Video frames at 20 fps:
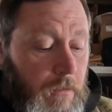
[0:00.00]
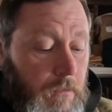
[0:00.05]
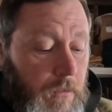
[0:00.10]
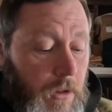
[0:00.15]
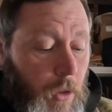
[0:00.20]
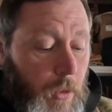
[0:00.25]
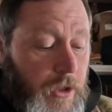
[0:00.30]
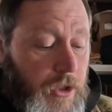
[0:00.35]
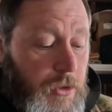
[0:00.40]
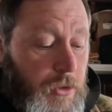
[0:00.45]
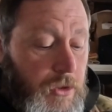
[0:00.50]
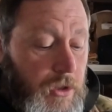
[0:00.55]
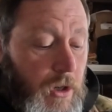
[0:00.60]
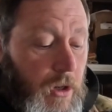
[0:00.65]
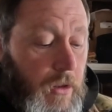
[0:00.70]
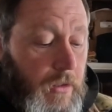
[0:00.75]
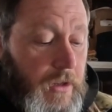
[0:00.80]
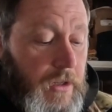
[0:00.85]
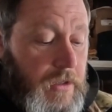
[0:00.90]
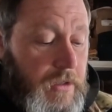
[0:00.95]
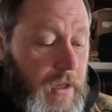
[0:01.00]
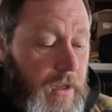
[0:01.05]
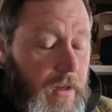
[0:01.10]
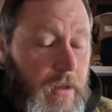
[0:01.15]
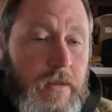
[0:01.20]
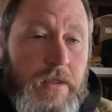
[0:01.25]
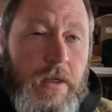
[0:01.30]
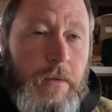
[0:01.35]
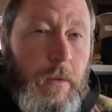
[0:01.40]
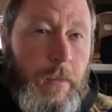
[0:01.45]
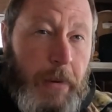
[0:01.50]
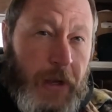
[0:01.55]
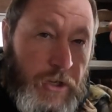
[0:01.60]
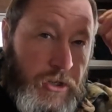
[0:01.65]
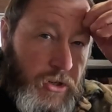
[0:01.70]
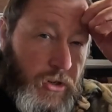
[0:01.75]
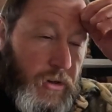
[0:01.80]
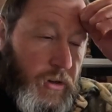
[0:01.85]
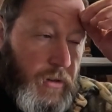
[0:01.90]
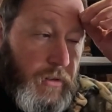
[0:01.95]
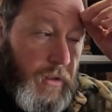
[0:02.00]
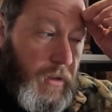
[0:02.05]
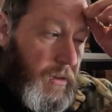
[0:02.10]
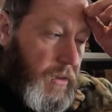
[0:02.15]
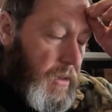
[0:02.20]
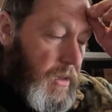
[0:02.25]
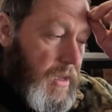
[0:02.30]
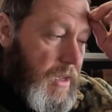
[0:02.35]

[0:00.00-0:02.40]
No issues at all. They just had to send them a picture and the